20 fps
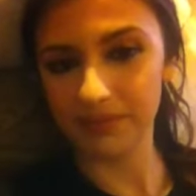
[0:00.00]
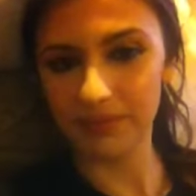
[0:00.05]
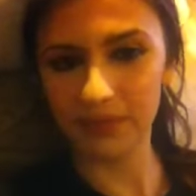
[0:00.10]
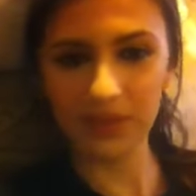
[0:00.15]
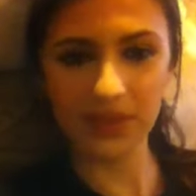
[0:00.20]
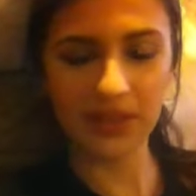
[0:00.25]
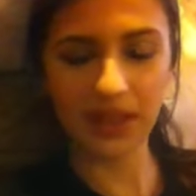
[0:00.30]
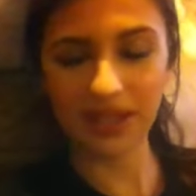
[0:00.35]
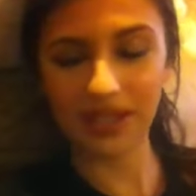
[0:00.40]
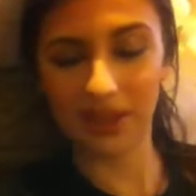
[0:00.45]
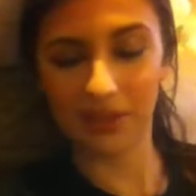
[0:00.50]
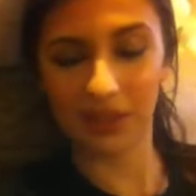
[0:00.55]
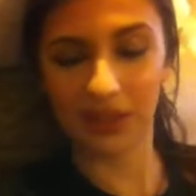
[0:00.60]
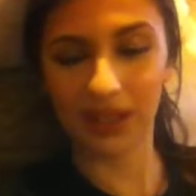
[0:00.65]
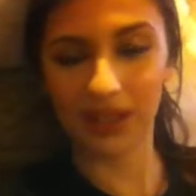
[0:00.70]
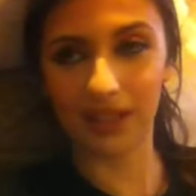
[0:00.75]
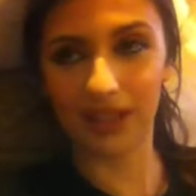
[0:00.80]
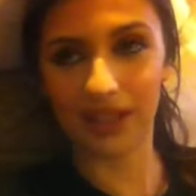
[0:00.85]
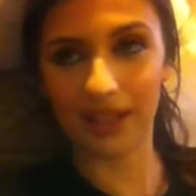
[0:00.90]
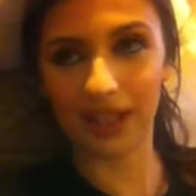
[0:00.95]
That's not really
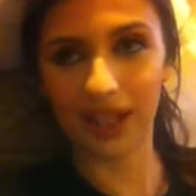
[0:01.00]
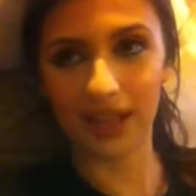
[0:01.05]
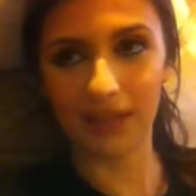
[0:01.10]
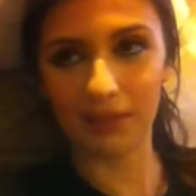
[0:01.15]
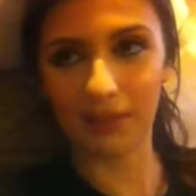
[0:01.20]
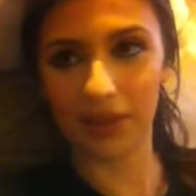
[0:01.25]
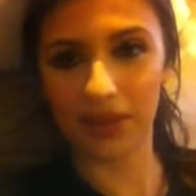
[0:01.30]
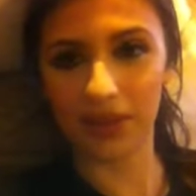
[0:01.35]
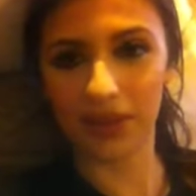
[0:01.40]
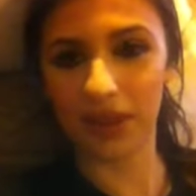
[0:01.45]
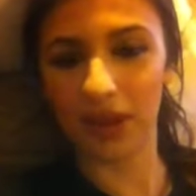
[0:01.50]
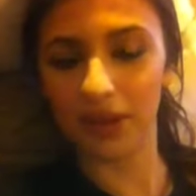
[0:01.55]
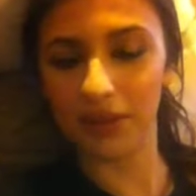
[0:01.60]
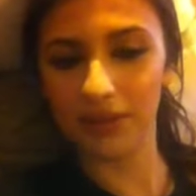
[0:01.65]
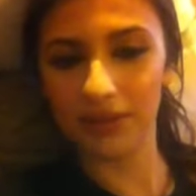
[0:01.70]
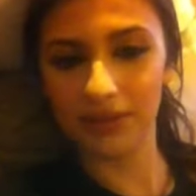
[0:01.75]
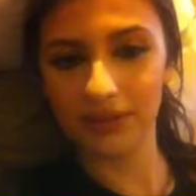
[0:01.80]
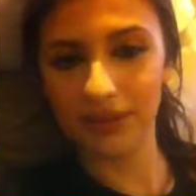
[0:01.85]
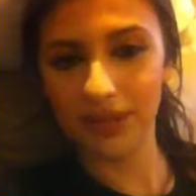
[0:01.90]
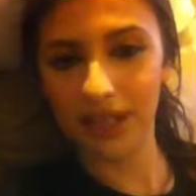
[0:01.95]
a late night, but you know.
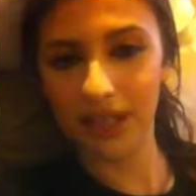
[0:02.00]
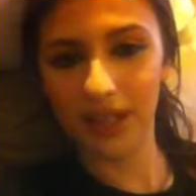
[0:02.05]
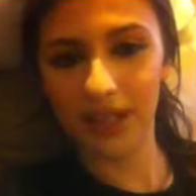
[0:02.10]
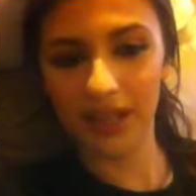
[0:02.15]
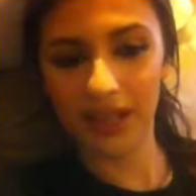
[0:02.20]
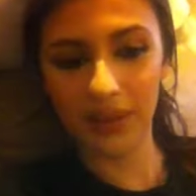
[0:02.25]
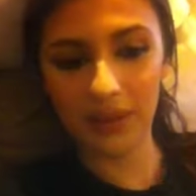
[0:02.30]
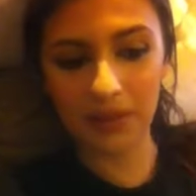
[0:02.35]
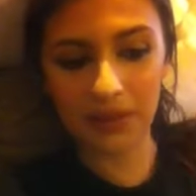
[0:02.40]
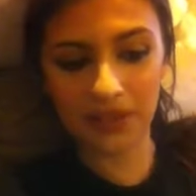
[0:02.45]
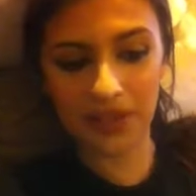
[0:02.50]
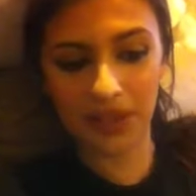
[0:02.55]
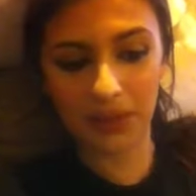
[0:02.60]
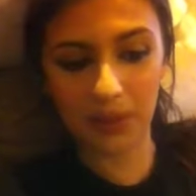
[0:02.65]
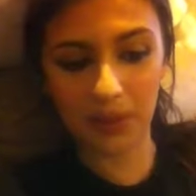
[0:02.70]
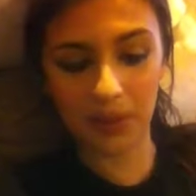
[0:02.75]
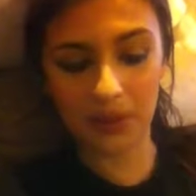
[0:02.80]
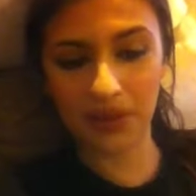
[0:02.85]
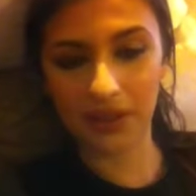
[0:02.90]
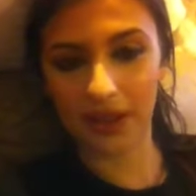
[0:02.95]
It was like,
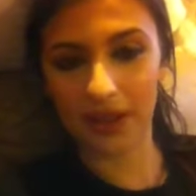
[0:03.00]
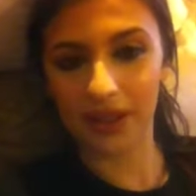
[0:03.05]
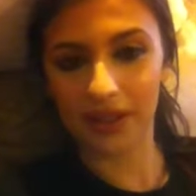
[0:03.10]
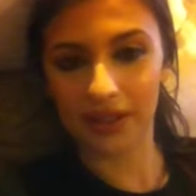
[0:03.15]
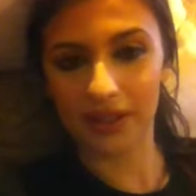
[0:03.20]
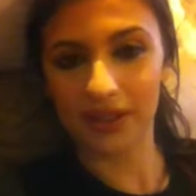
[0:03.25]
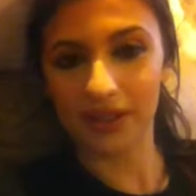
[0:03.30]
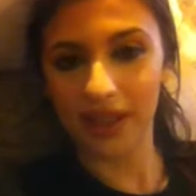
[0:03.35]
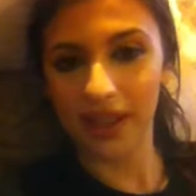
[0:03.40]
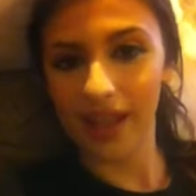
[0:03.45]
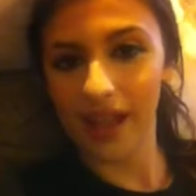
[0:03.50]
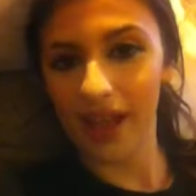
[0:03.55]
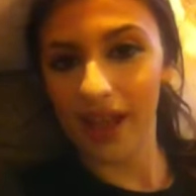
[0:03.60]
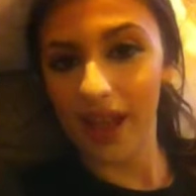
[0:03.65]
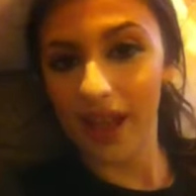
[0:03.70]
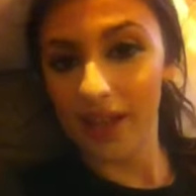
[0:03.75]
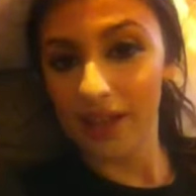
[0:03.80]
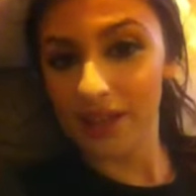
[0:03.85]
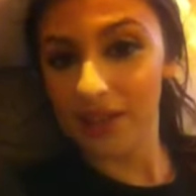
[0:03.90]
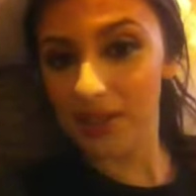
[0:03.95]
we were tired.
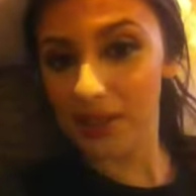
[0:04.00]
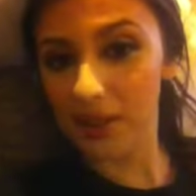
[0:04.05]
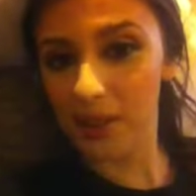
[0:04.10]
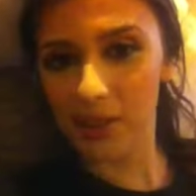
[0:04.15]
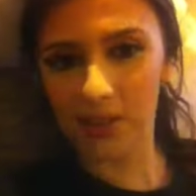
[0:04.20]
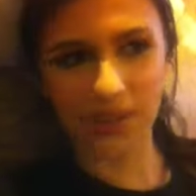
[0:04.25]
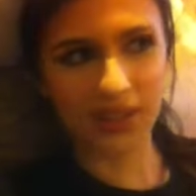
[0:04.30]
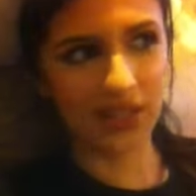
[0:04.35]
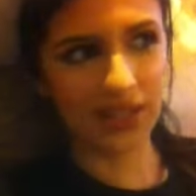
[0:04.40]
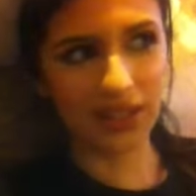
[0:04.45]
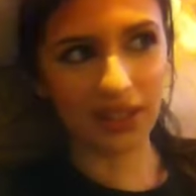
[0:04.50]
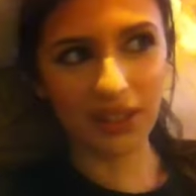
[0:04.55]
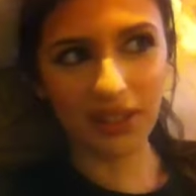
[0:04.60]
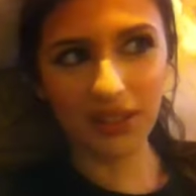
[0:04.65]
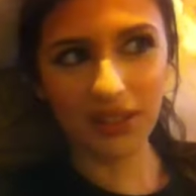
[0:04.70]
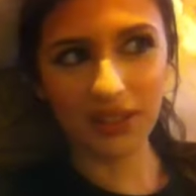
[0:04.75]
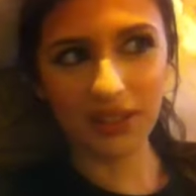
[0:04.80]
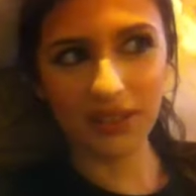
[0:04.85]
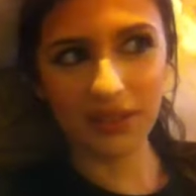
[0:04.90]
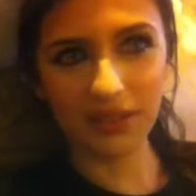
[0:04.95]
So, we're just like, huh?